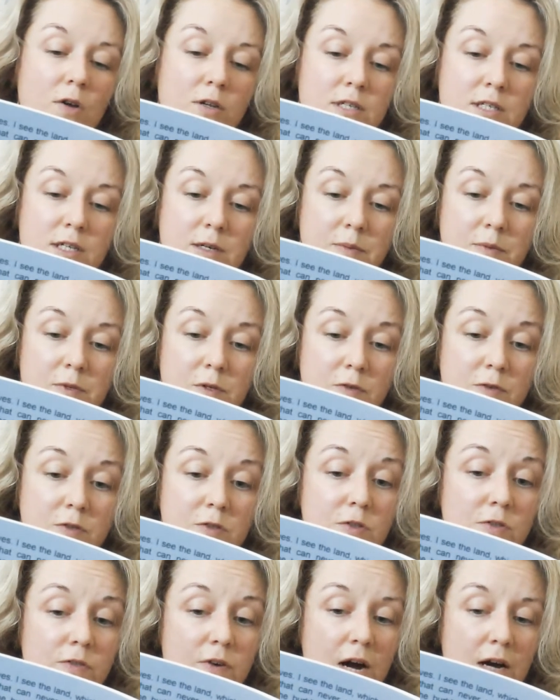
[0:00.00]
concept of
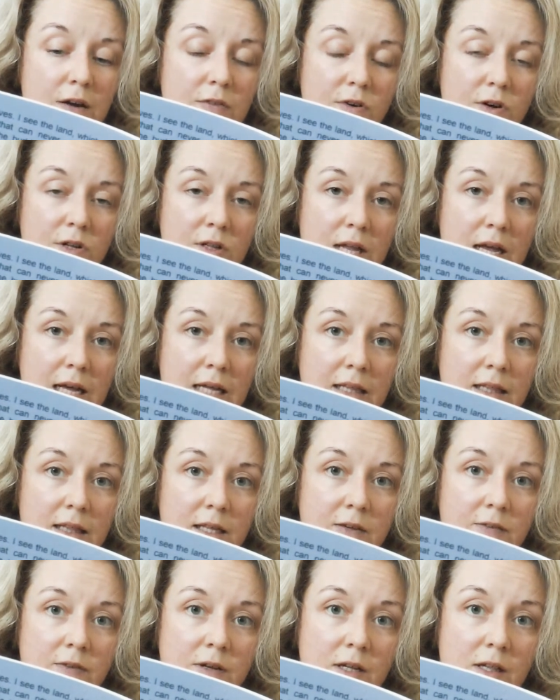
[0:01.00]
survival and
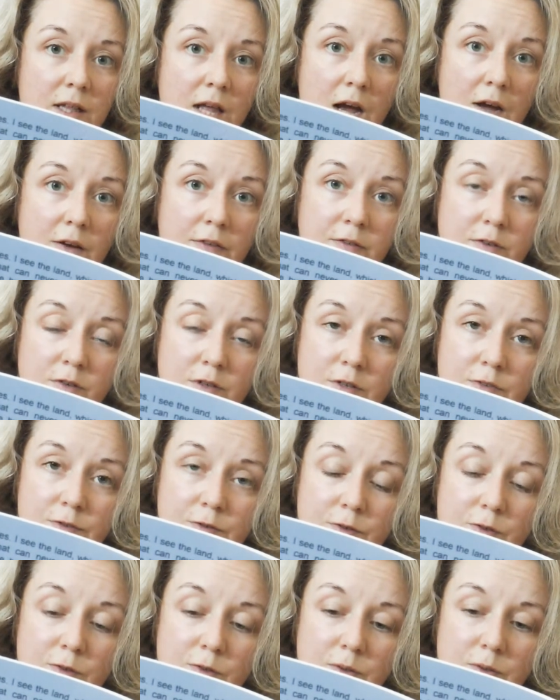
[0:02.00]
living life to the
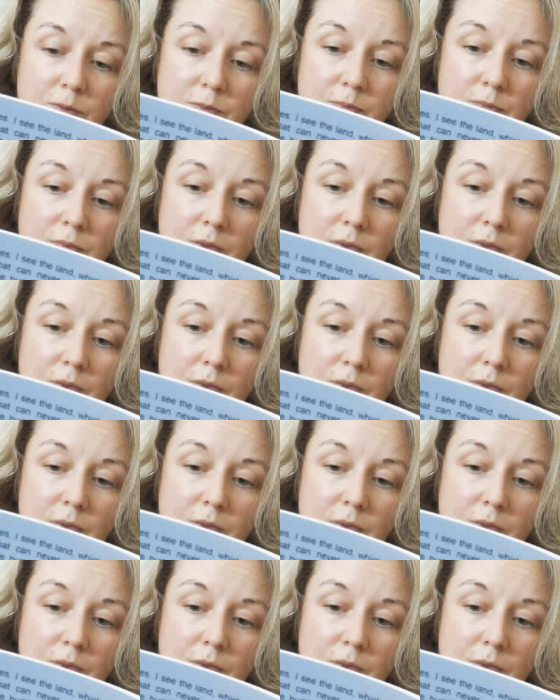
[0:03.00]
full.